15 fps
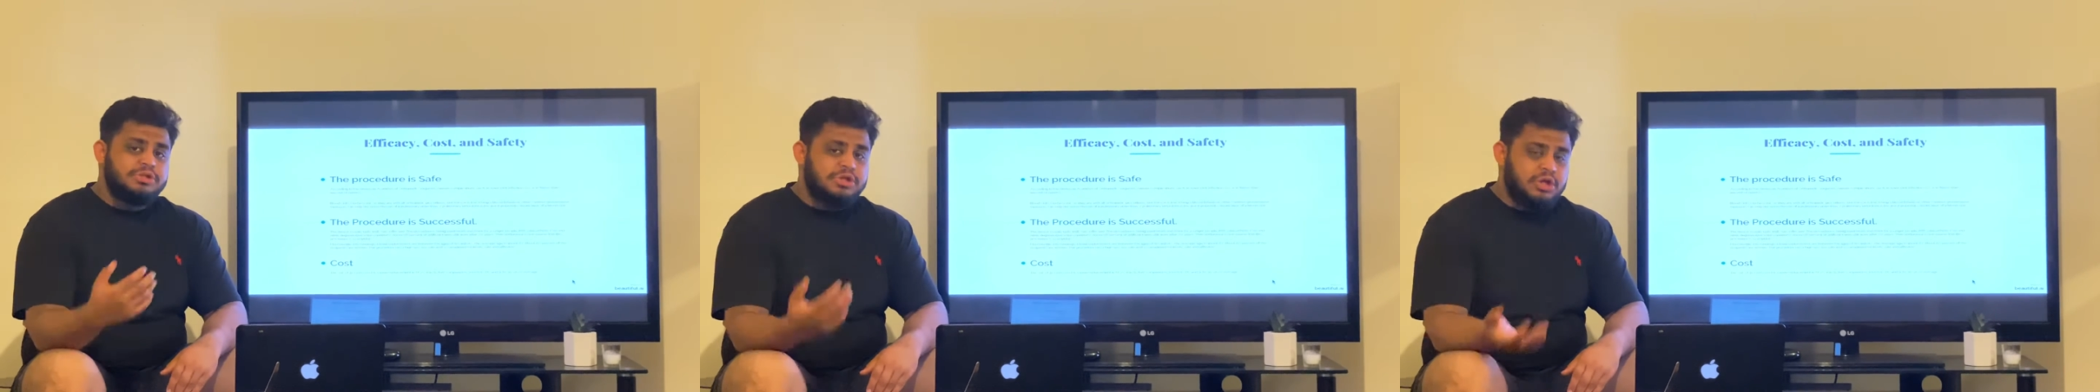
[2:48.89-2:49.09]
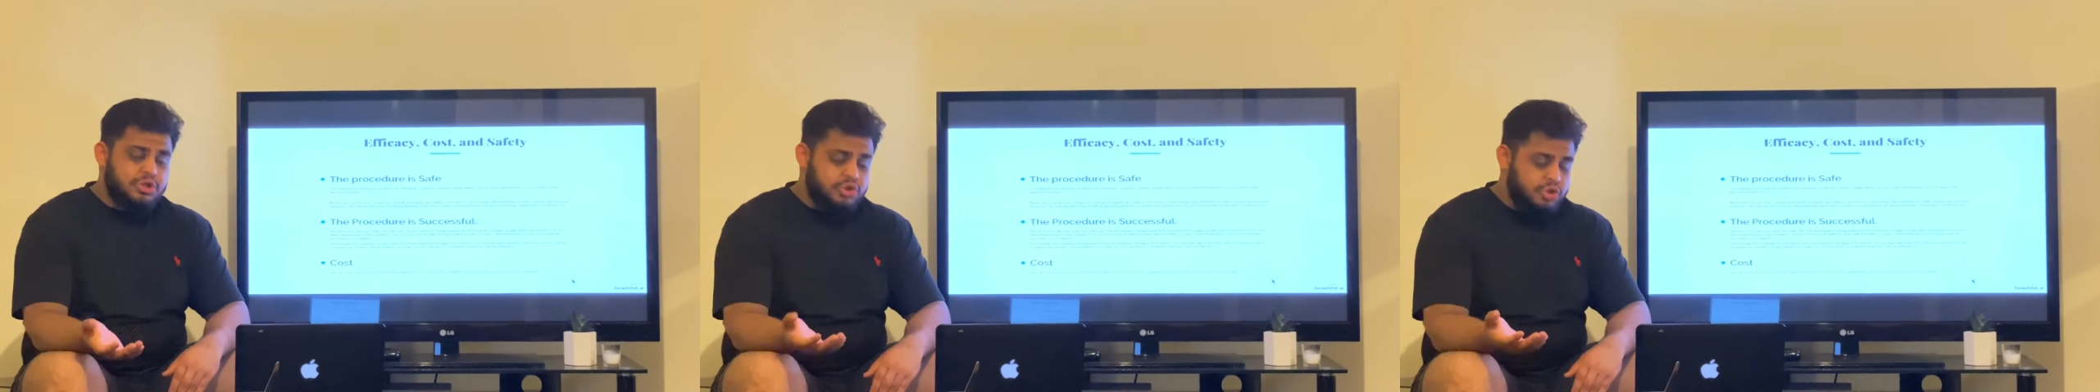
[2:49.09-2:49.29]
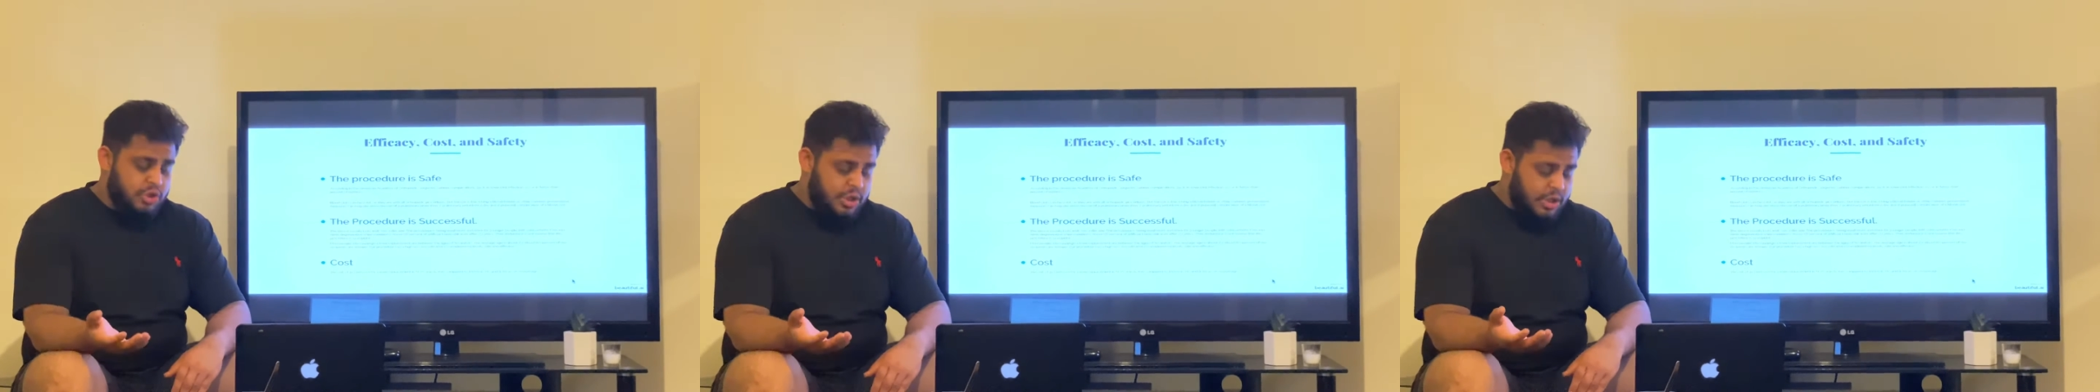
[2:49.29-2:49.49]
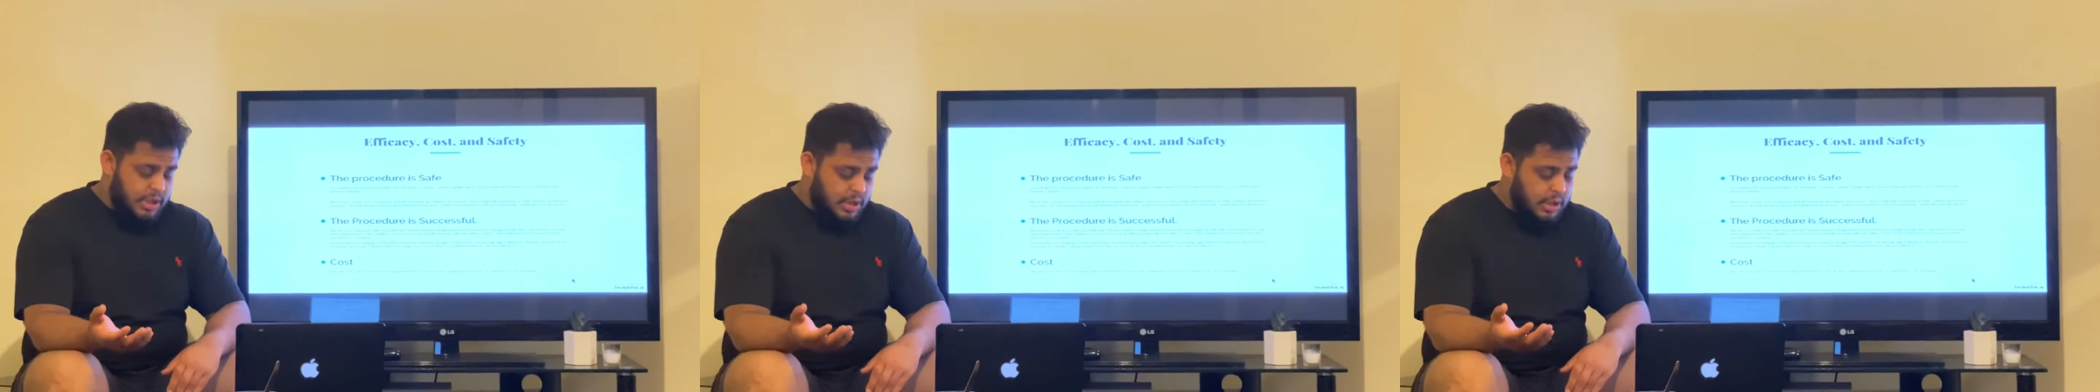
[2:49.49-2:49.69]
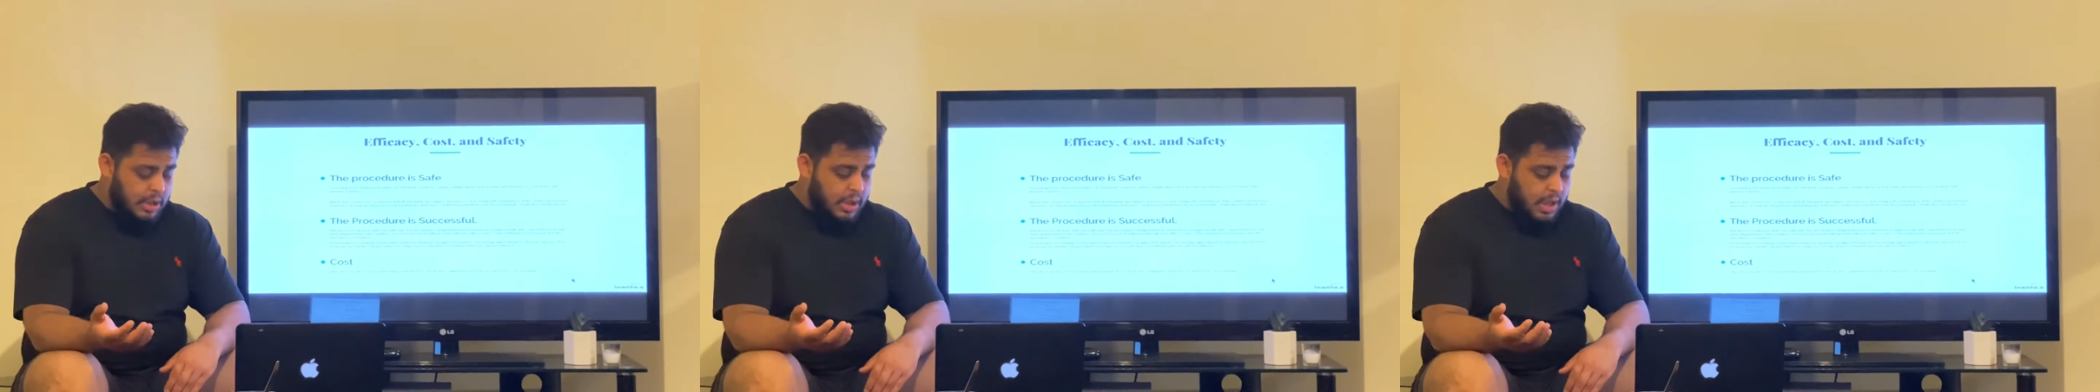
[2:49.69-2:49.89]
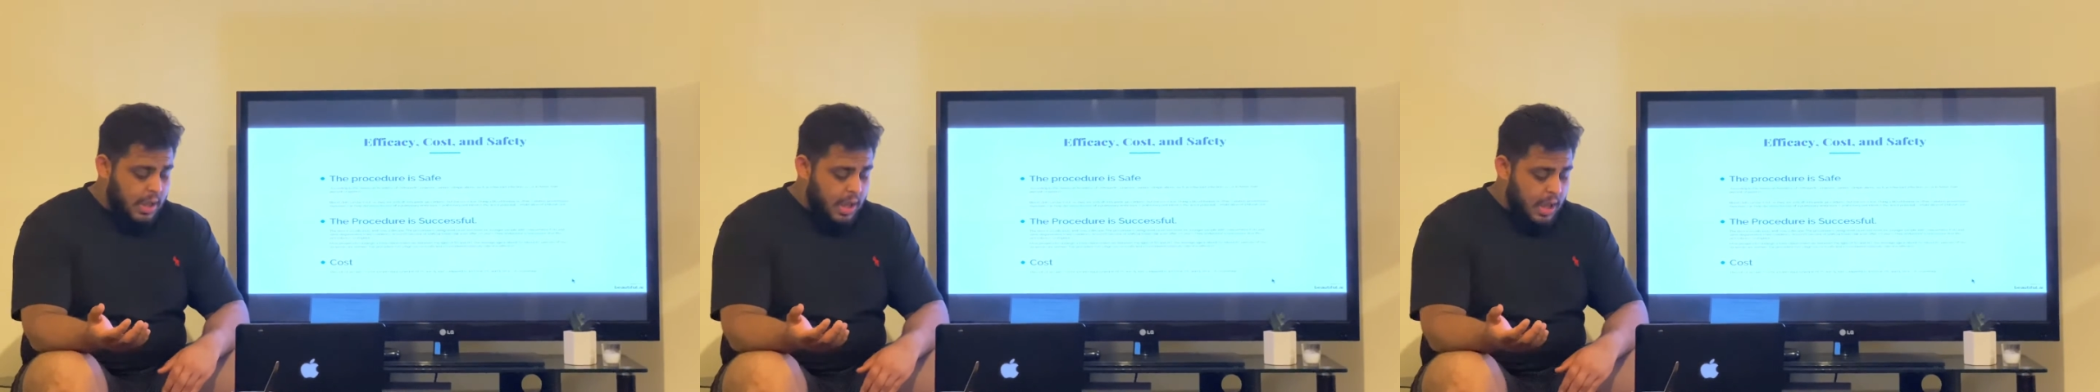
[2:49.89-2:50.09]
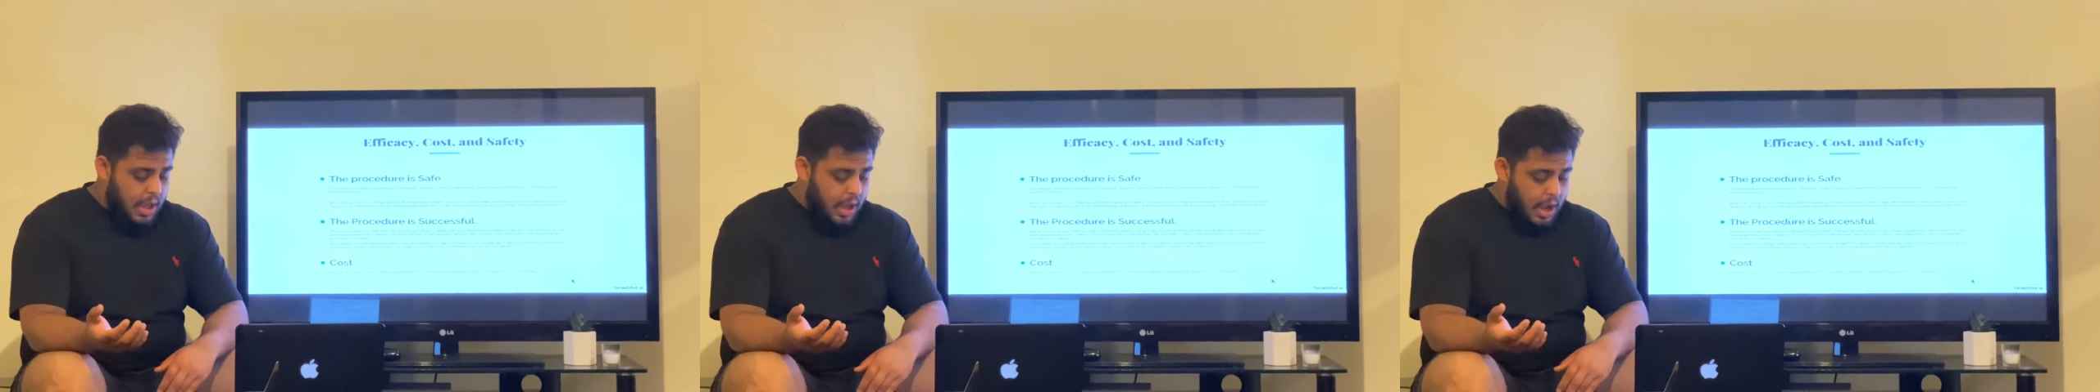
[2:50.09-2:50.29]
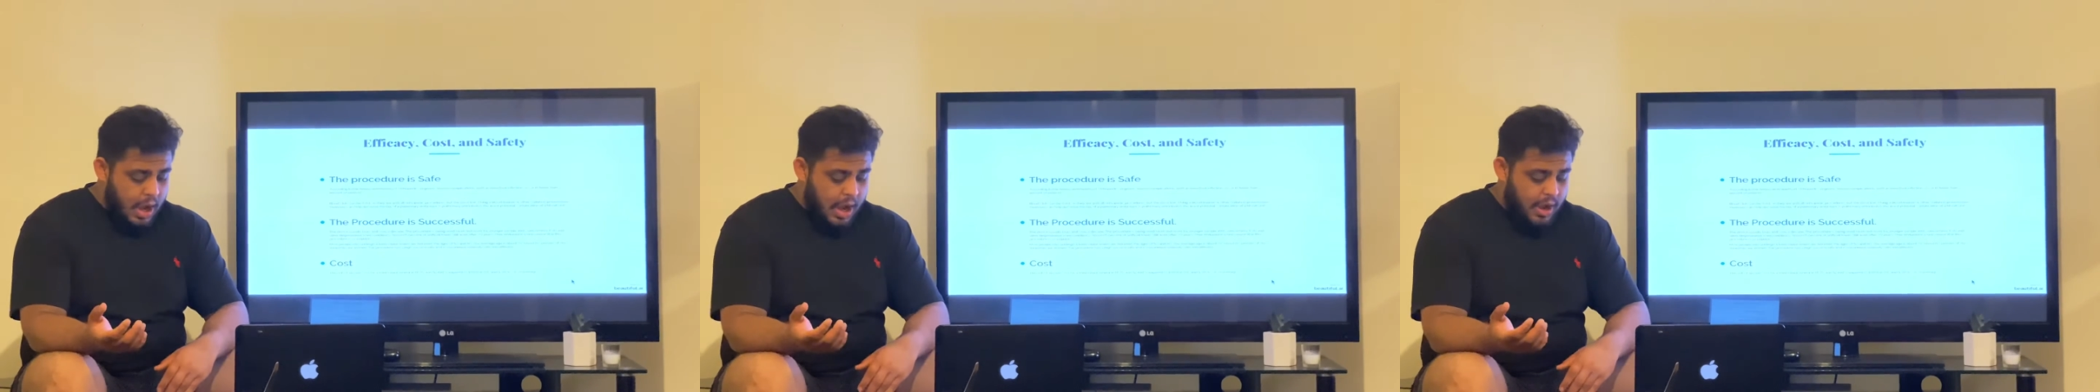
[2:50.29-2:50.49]
surgery
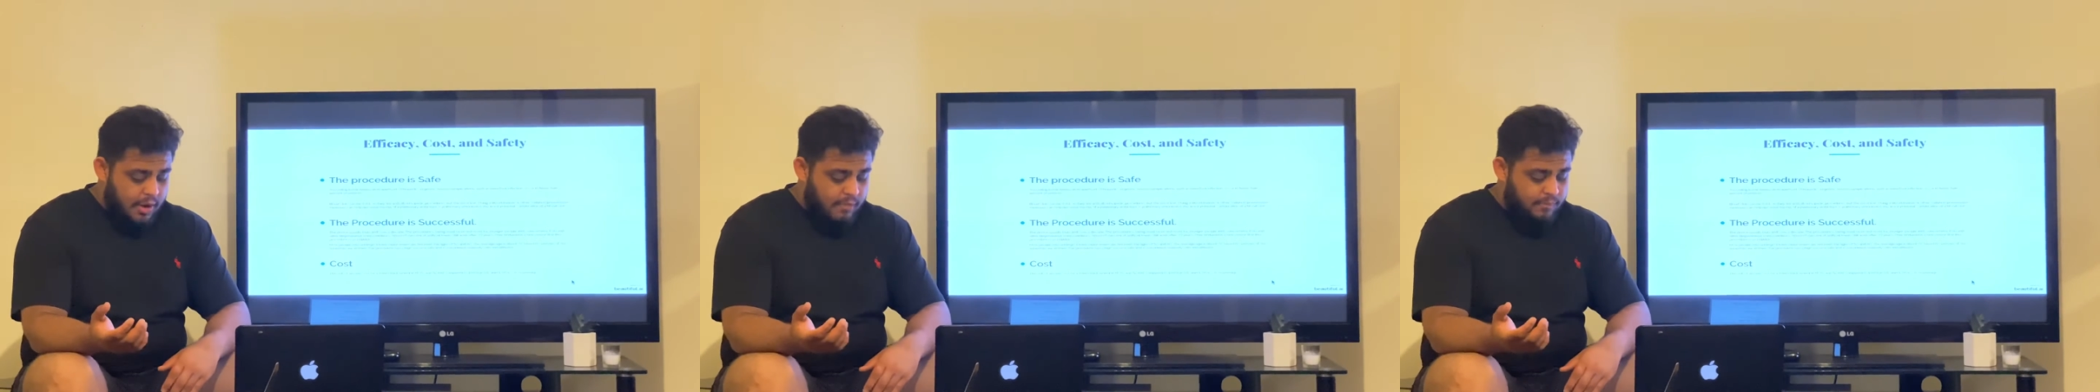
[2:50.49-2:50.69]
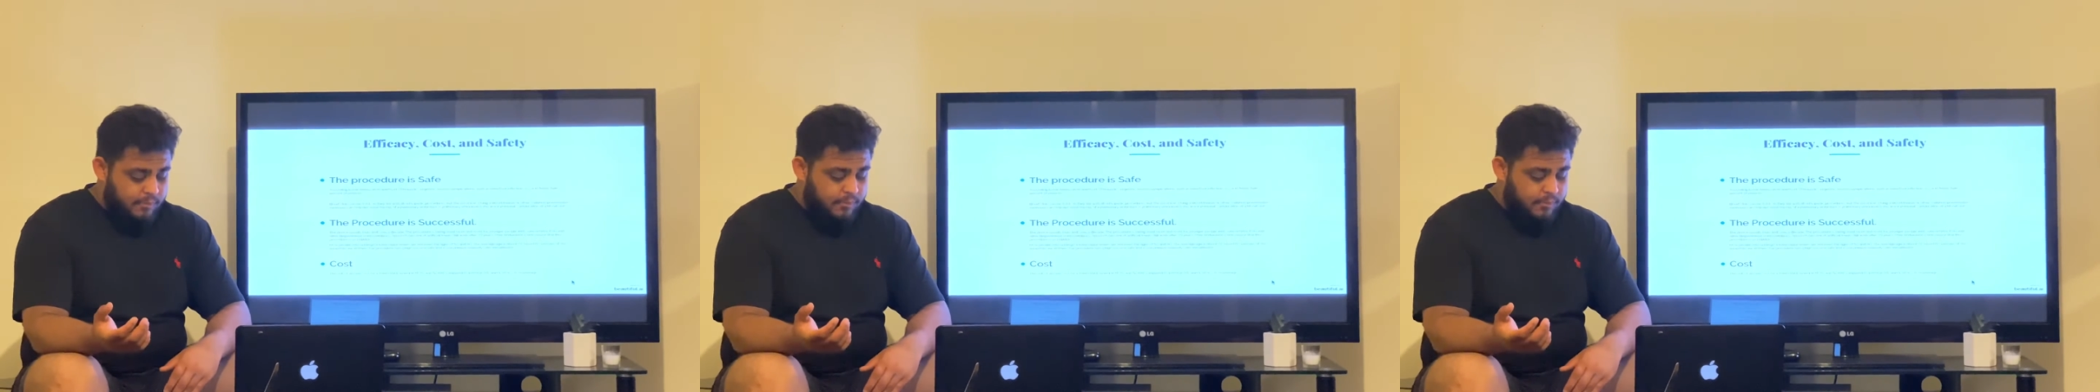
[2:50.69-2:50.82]
are